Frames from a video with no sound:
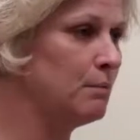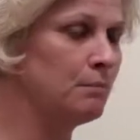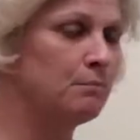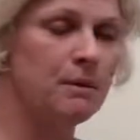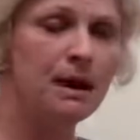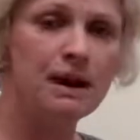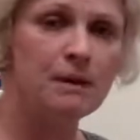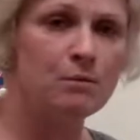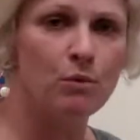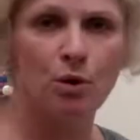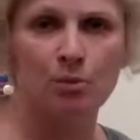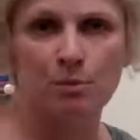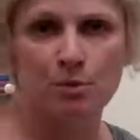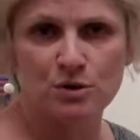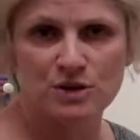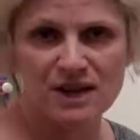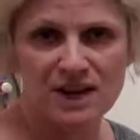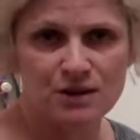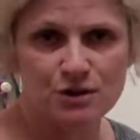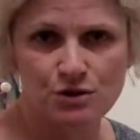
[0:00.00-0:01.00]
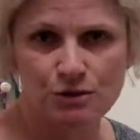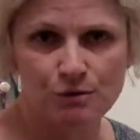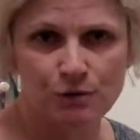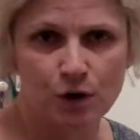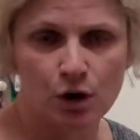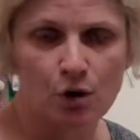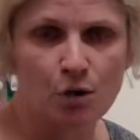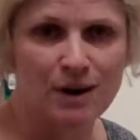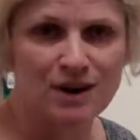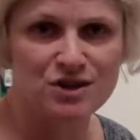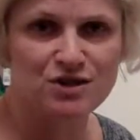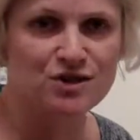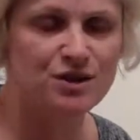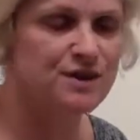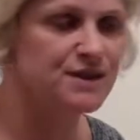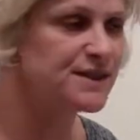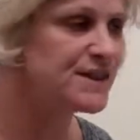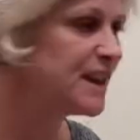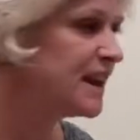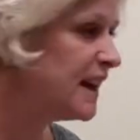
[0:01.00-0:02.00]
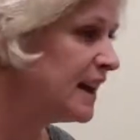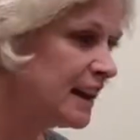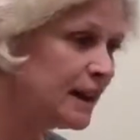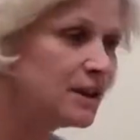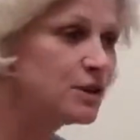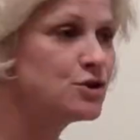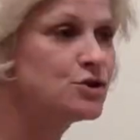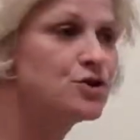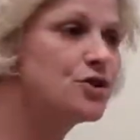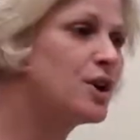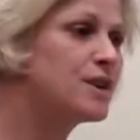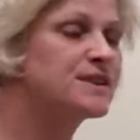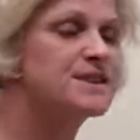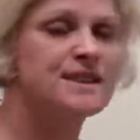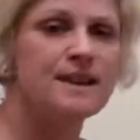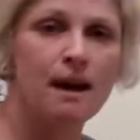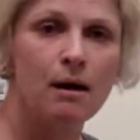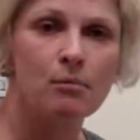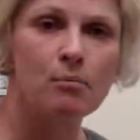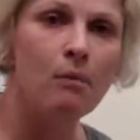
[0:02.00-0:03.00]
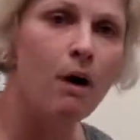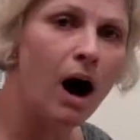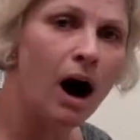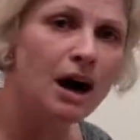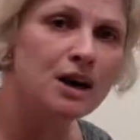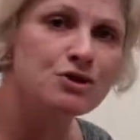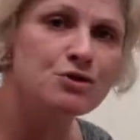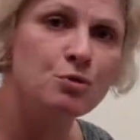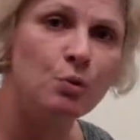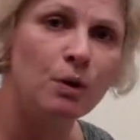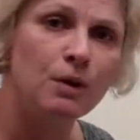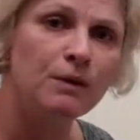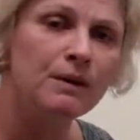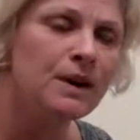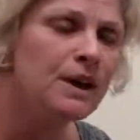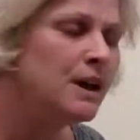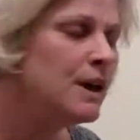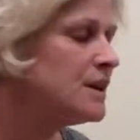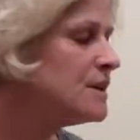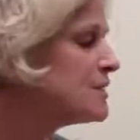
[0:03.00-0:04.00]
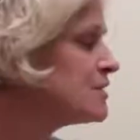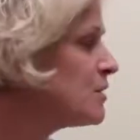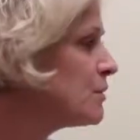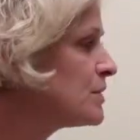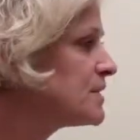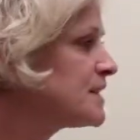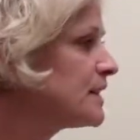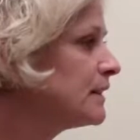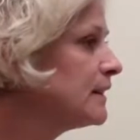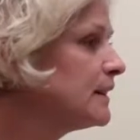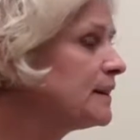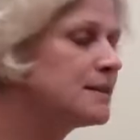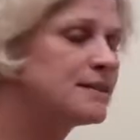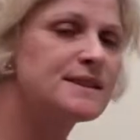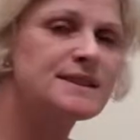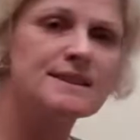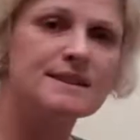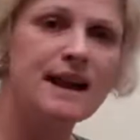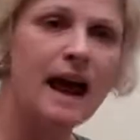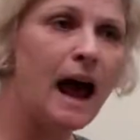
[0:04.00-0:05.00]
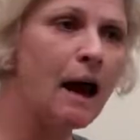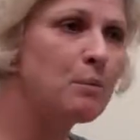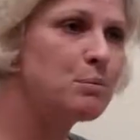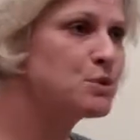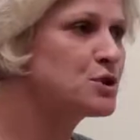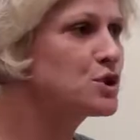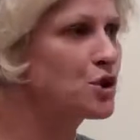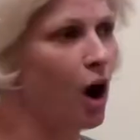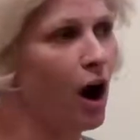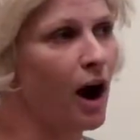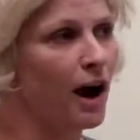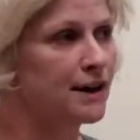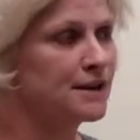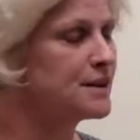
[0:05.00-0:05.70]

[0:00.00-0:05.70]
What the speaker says: many more potential for questions in just that module. So it's a little snapshot,